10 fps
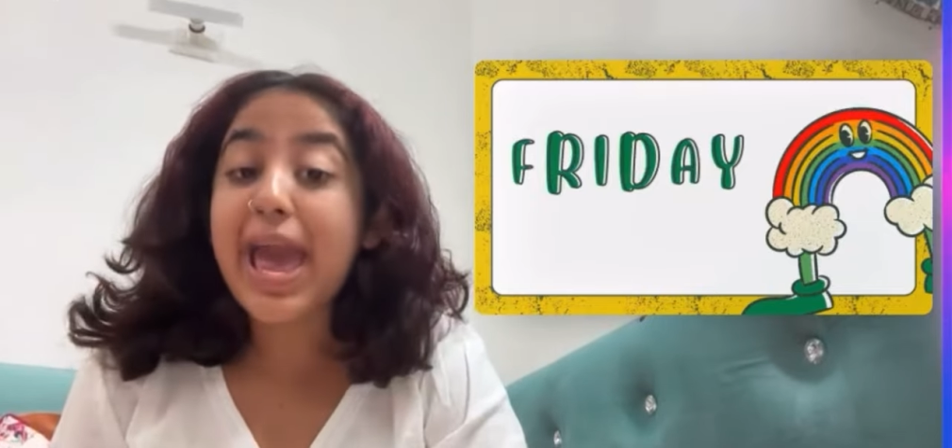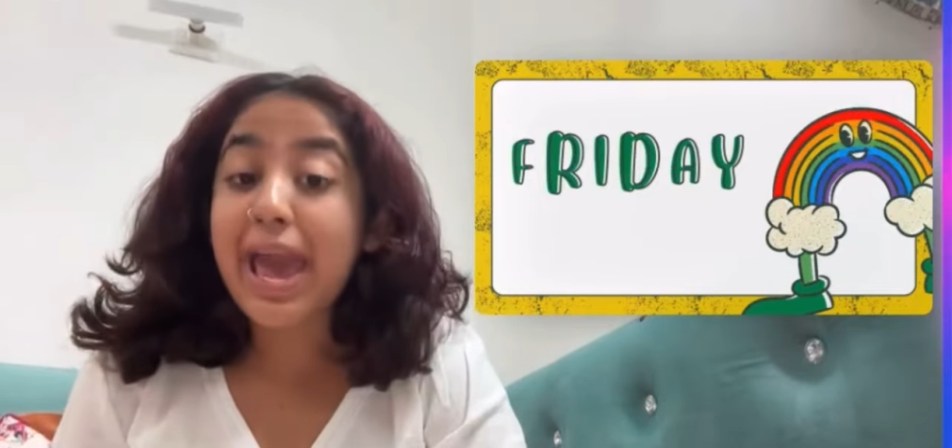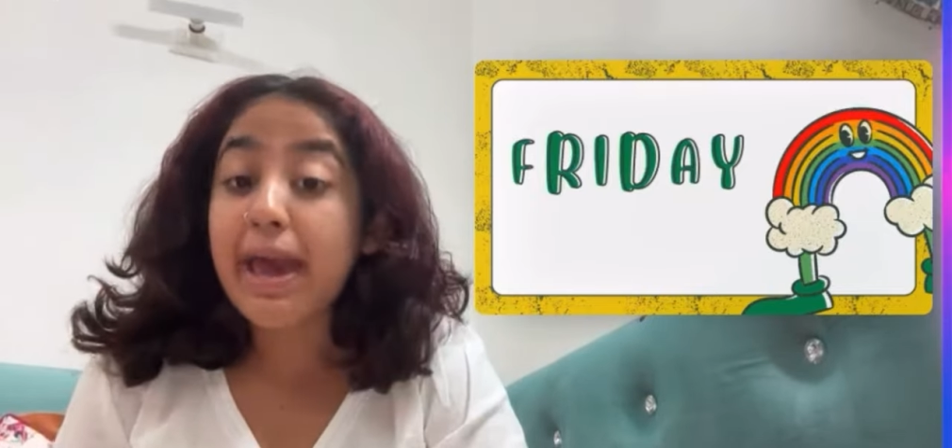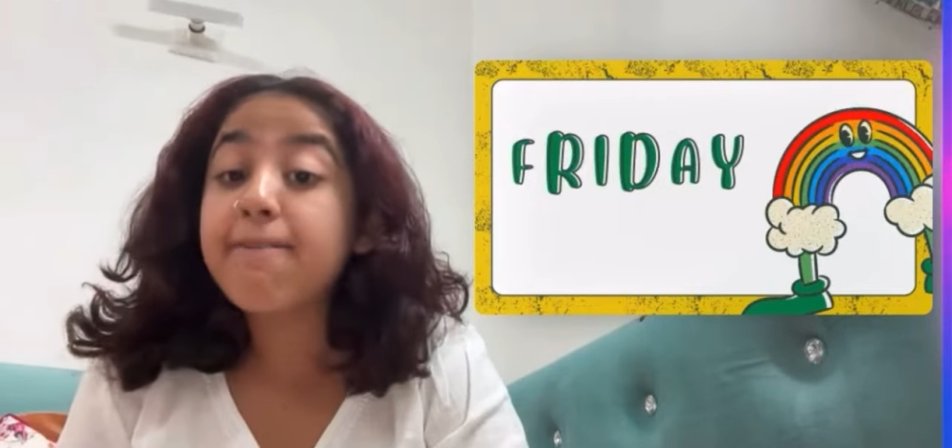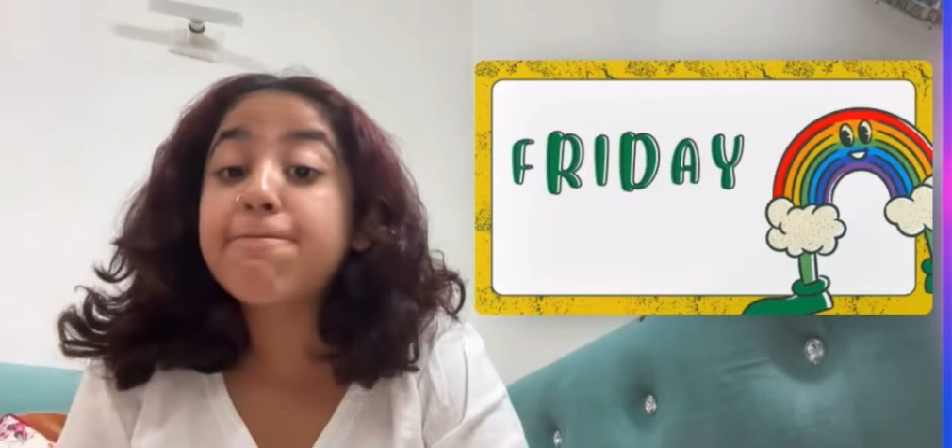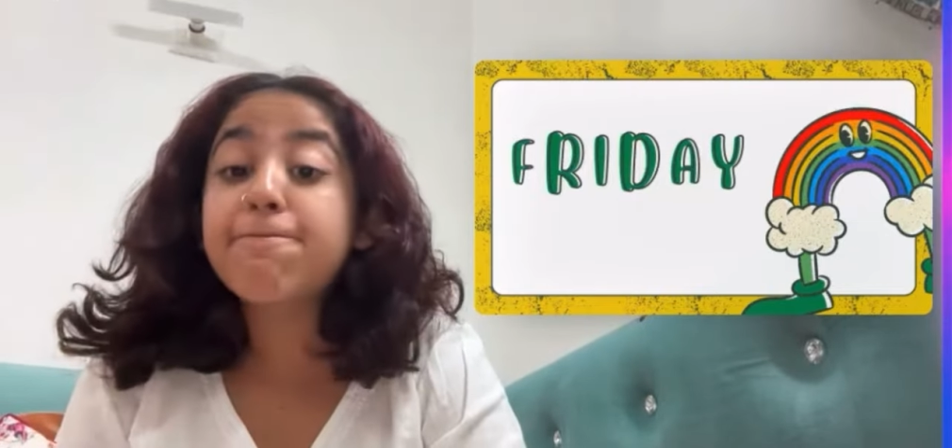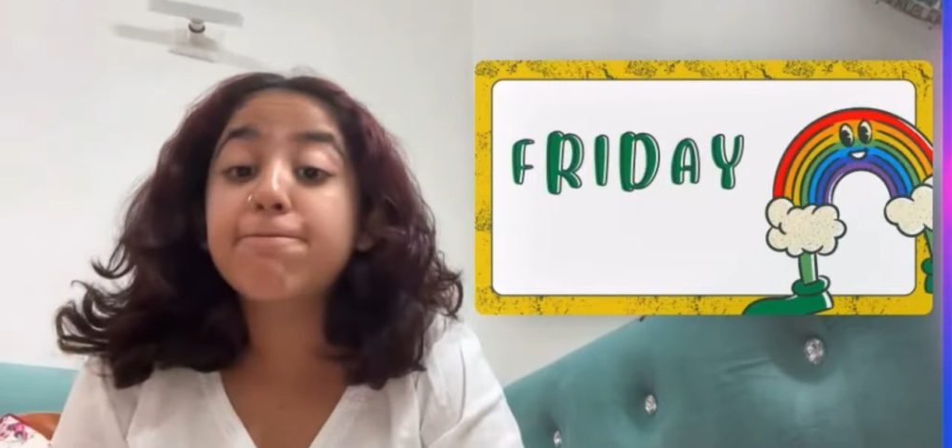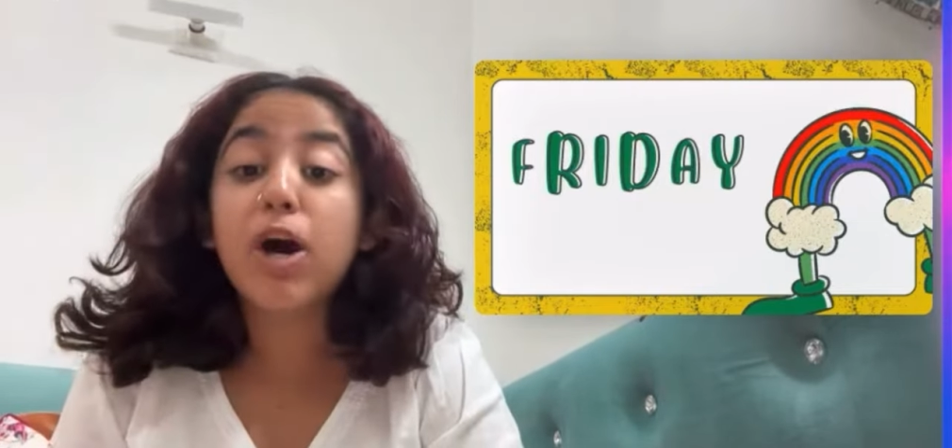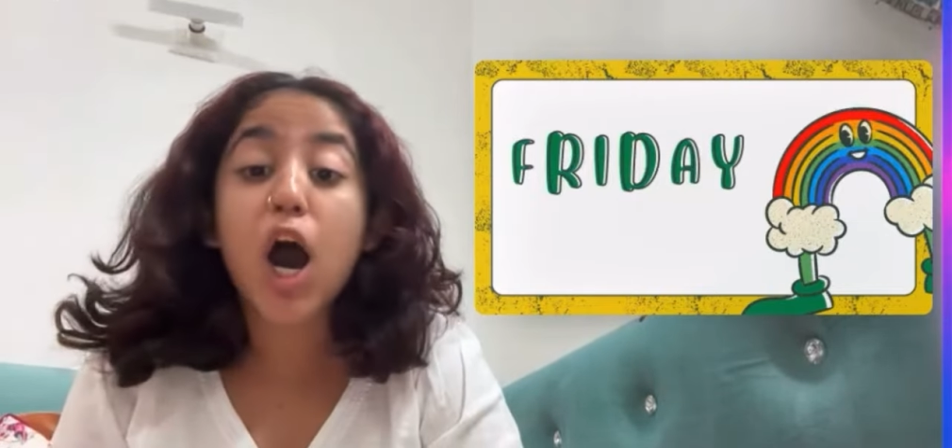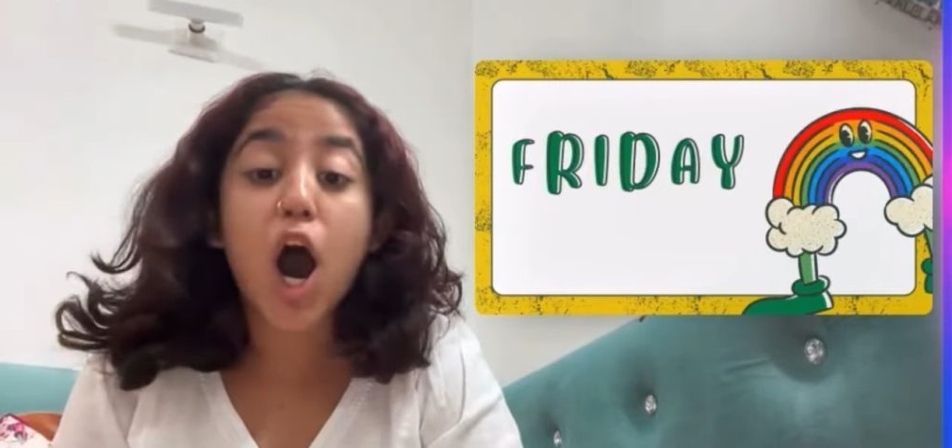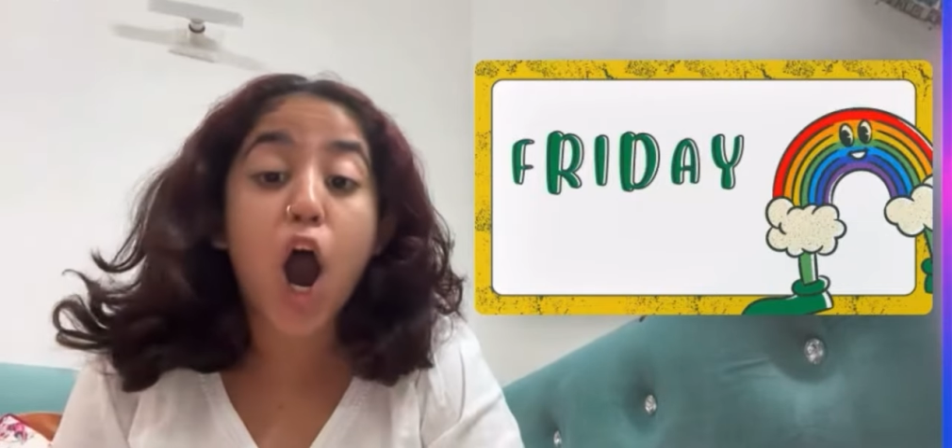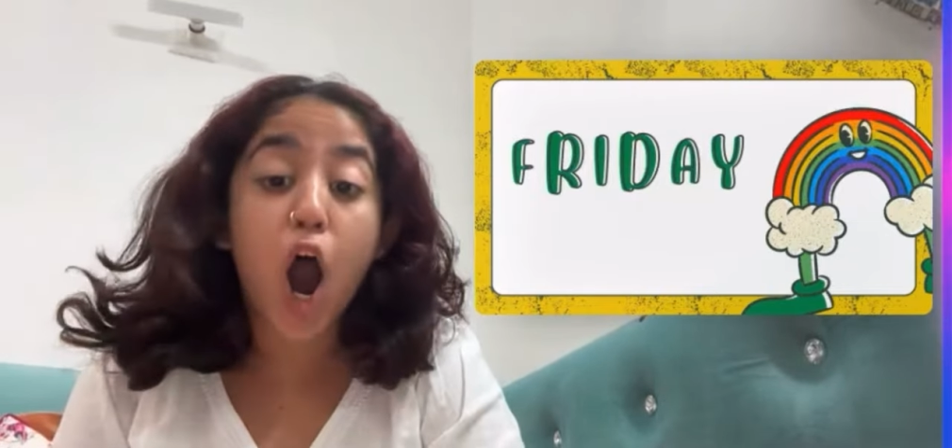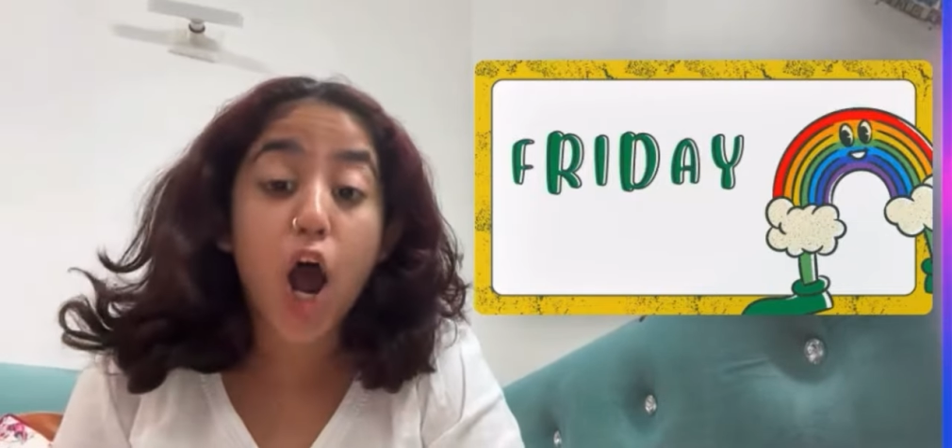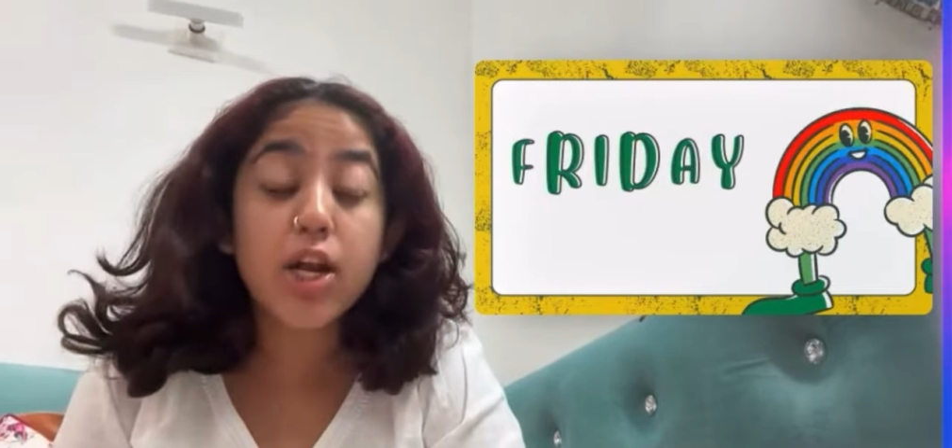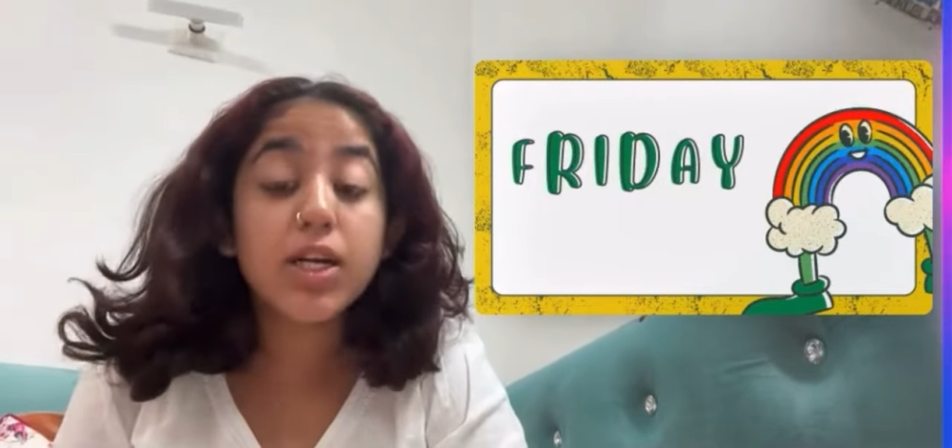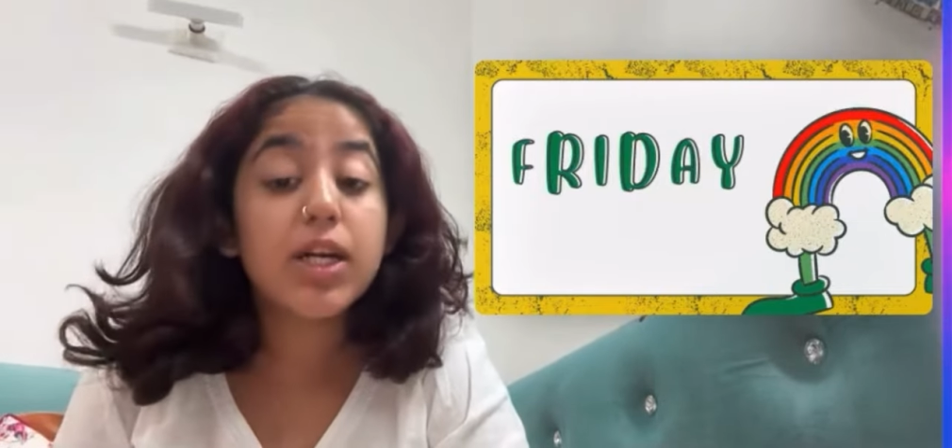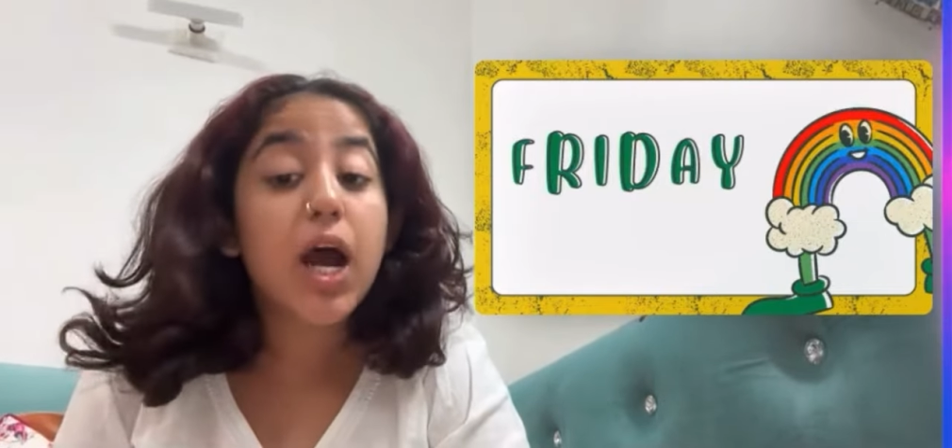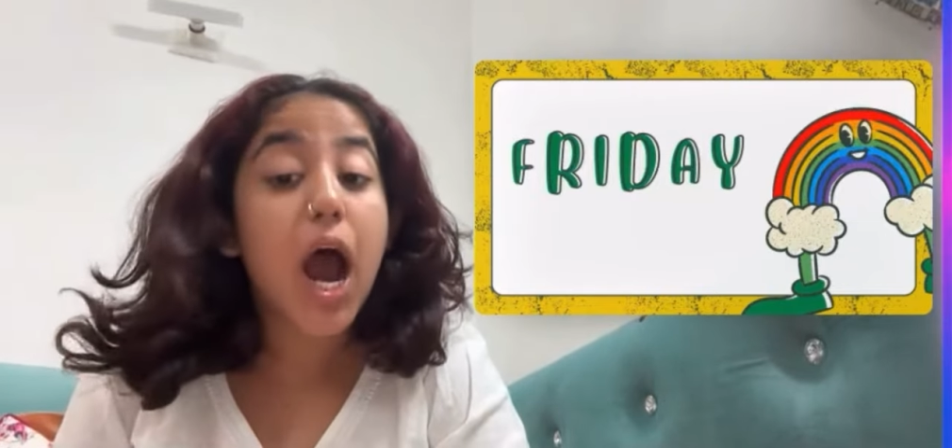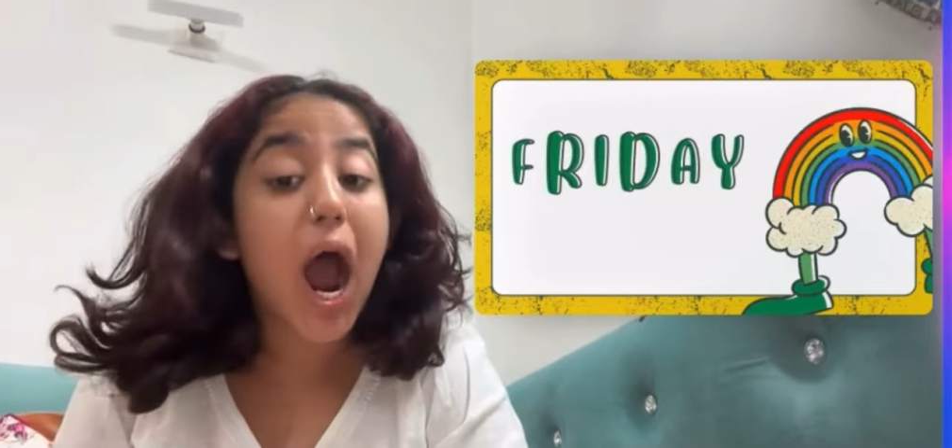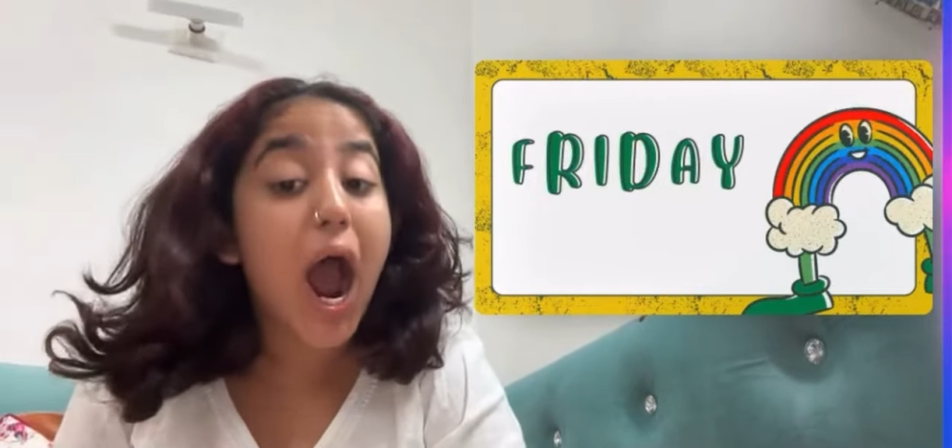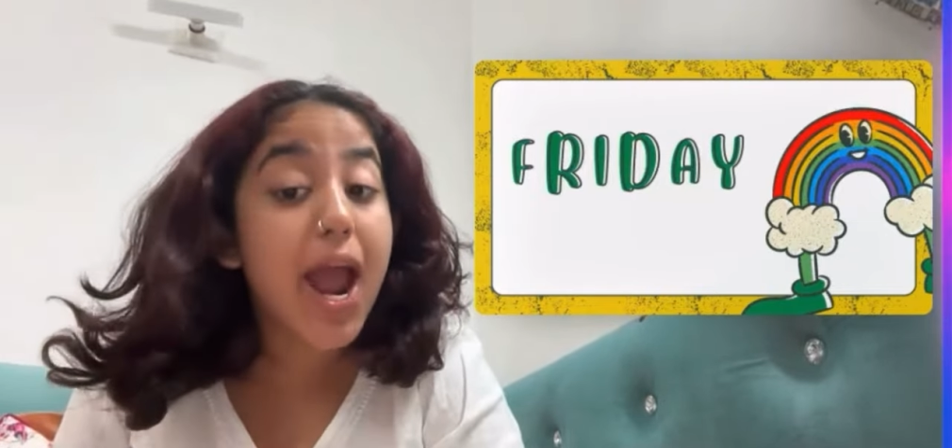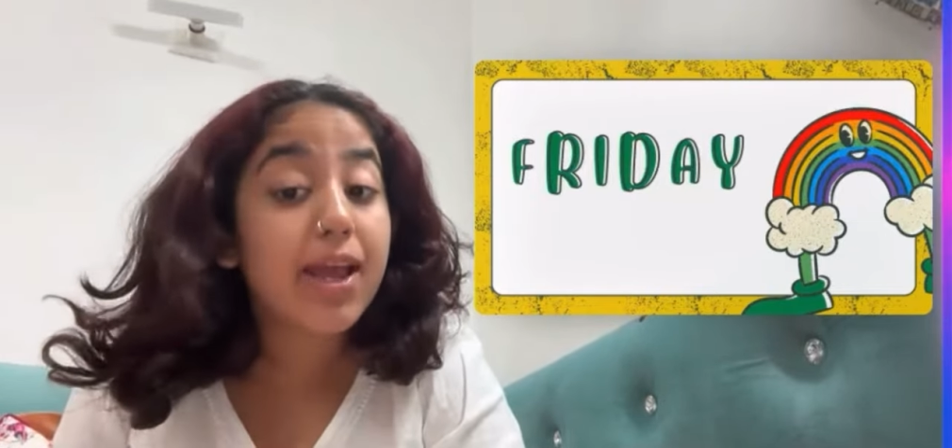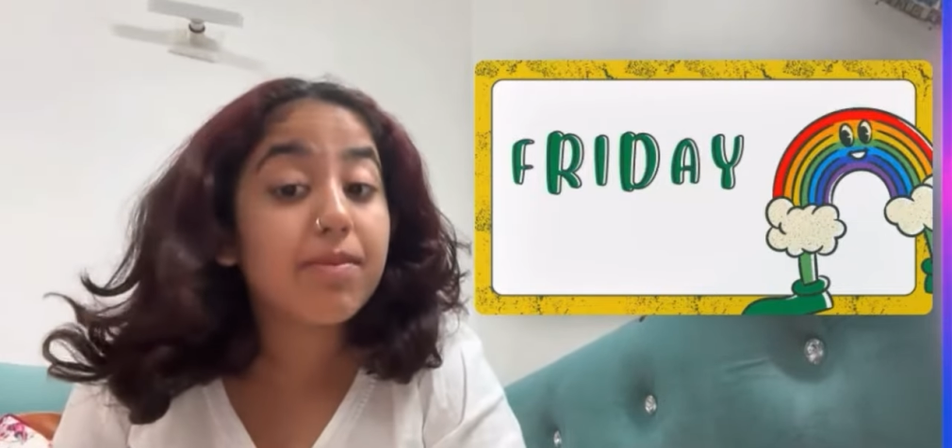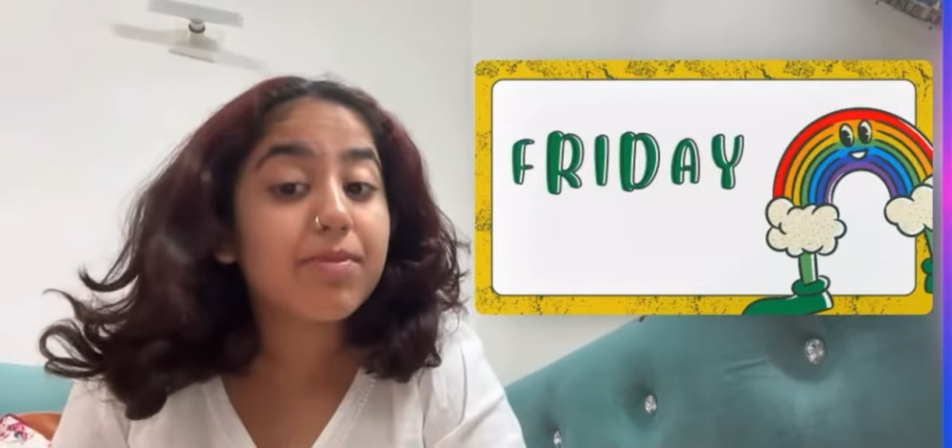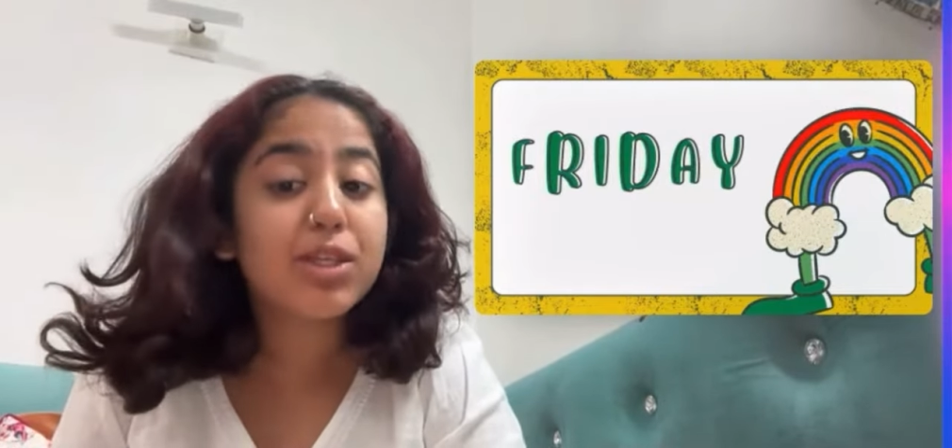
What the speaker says: F-R-I.